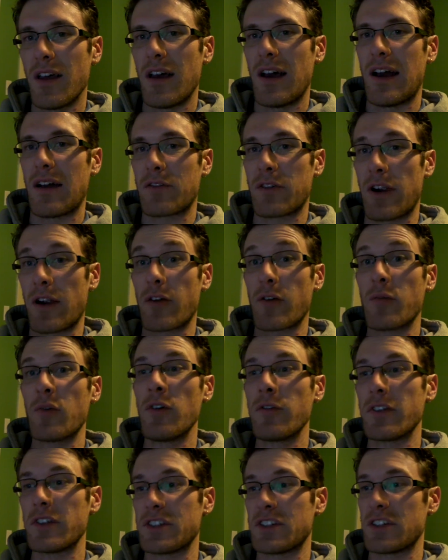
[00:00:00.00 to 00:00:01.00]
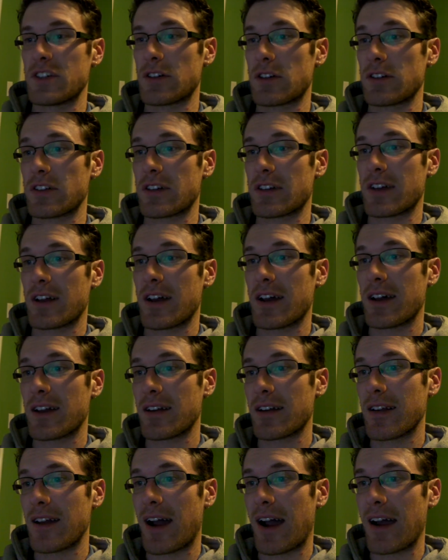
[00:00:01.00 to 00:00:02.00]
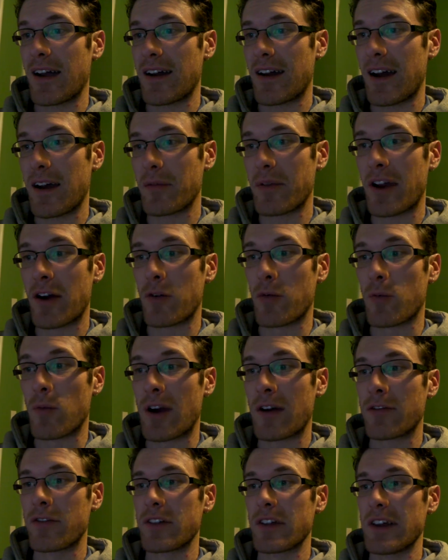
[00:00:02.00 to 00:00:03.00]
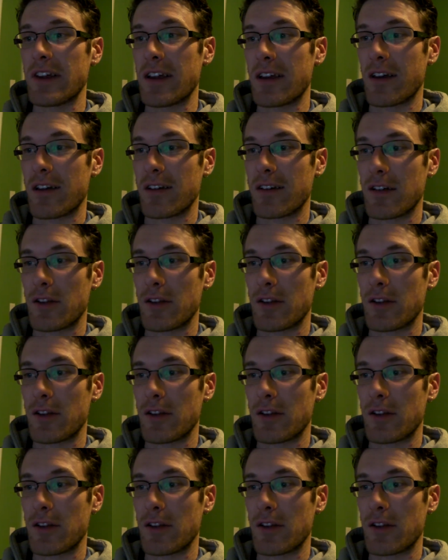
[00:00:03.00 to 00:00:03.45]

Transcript: remove the shield, and I'm now roughly